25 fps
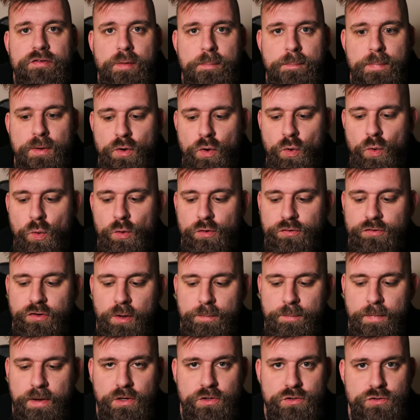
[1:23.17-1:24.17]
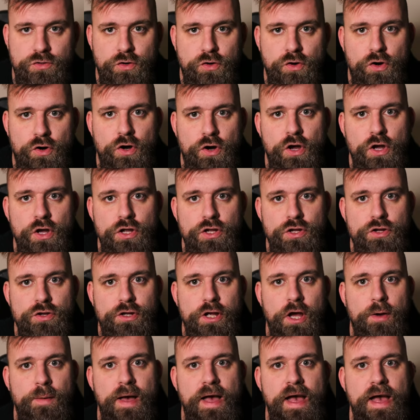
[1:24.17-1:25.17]
but also make sure you
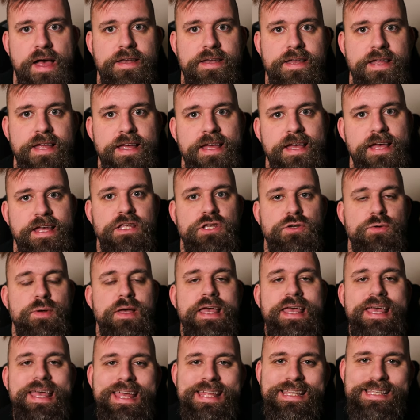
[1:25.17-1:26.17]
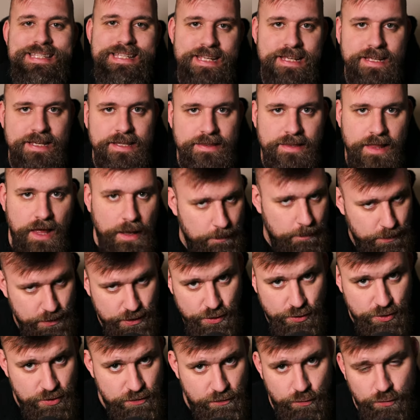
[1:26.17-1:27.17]
go ahead and you hit that
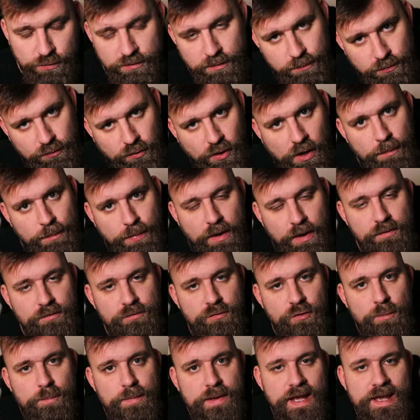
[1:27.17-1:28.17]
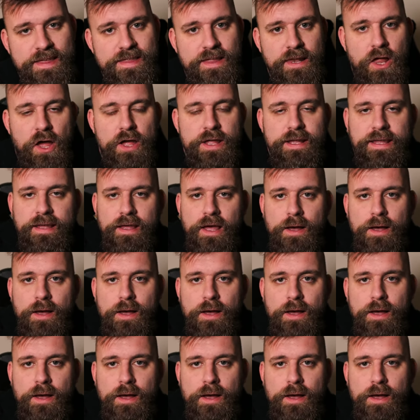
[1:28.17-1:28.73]
beautiful subscribe button for me. Hit the like